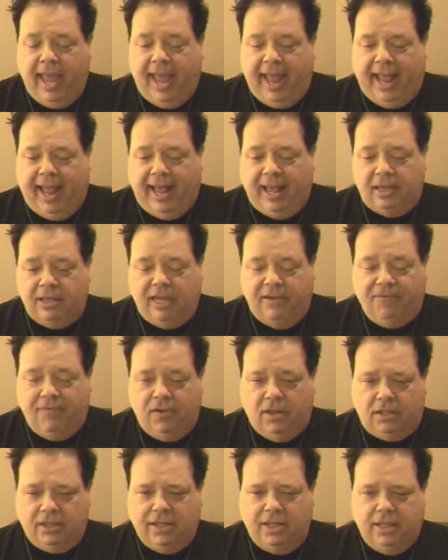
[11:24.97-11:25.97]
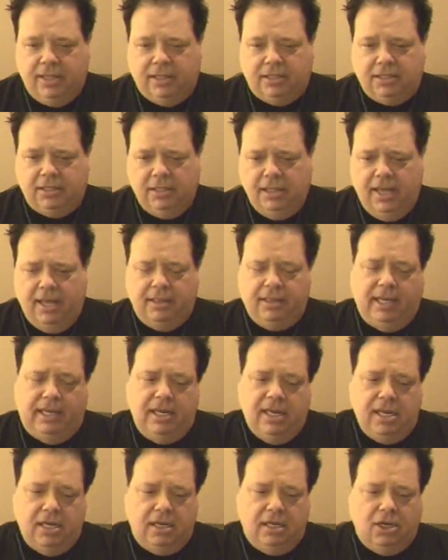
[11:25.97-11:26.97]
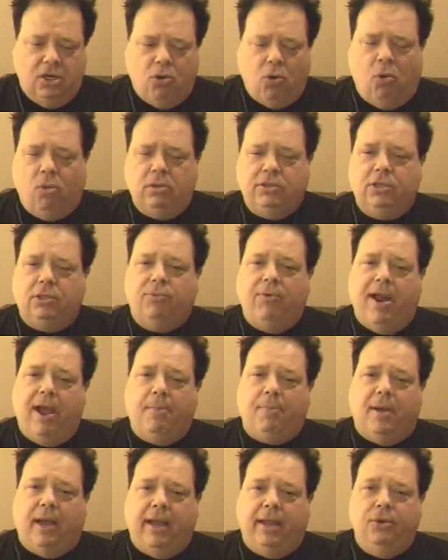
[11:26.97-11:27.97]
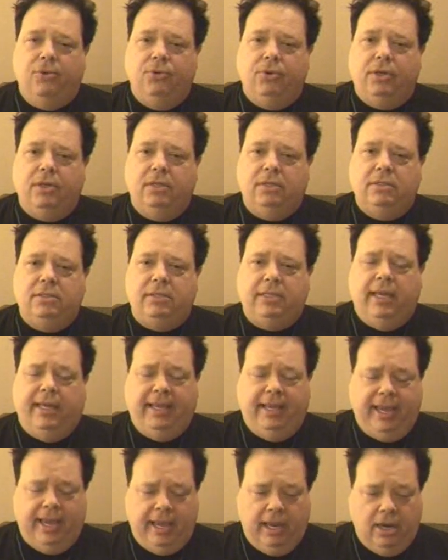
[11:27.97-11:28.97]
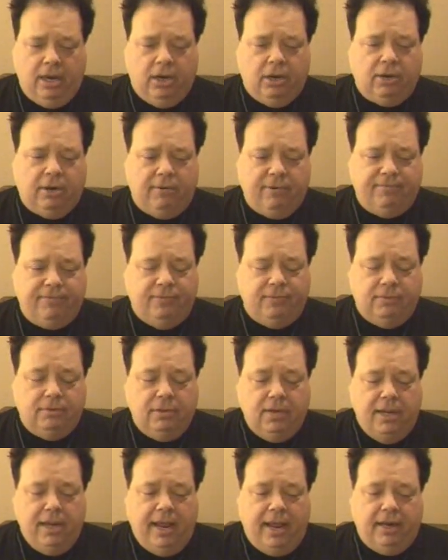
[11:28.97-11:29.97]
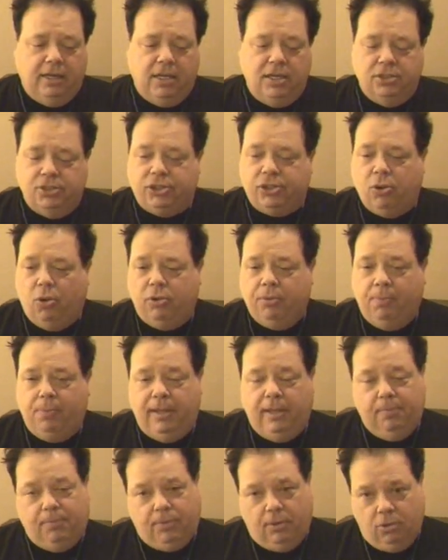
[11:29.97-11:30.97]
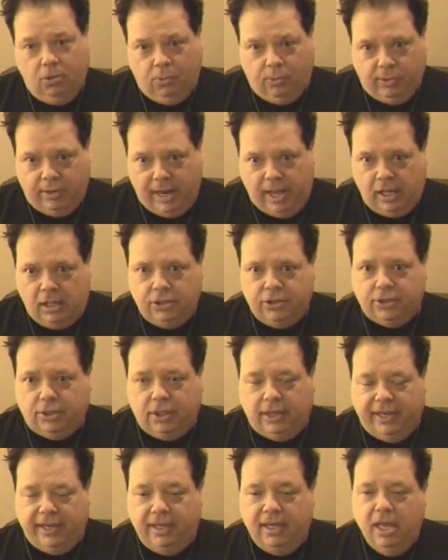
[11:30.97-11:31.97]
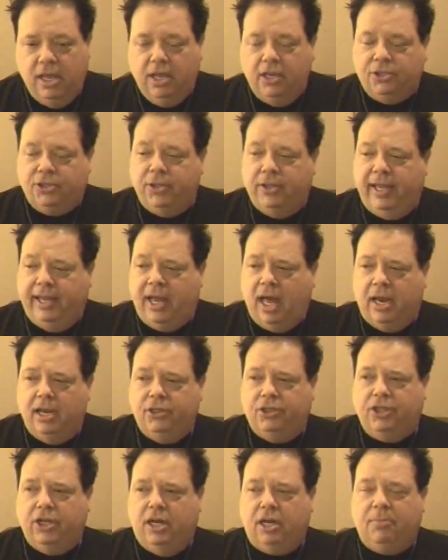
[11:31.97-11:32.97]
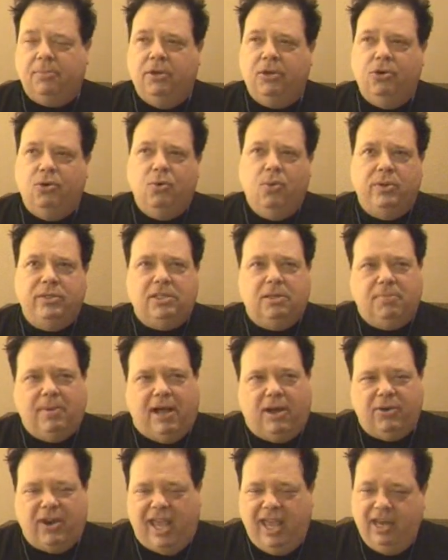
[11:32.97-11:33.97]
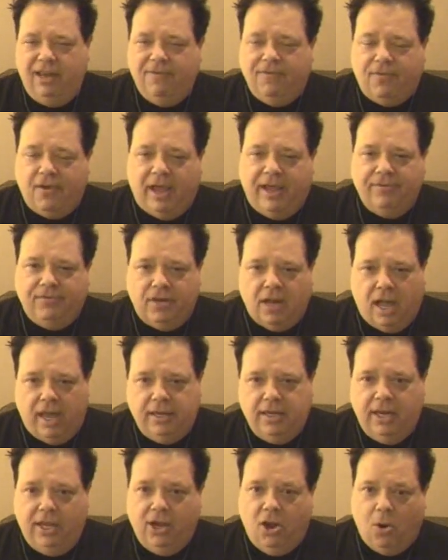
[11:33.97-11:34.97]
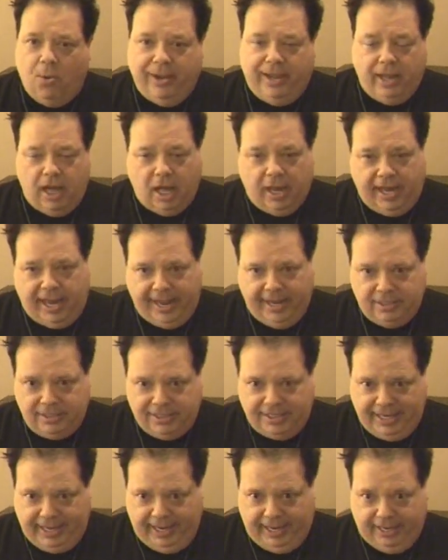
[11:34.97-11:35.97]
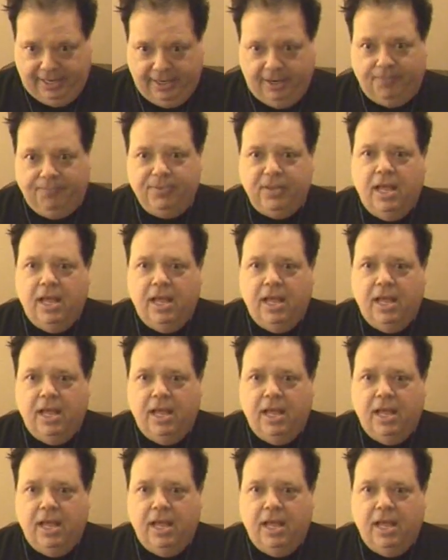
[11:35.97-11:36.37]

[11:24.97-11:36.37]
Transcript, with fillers: and they felt that they needed an older rabbi who could take care of and console the people who were elderly. So they got a gentleman who was about 85, 90, going on 18.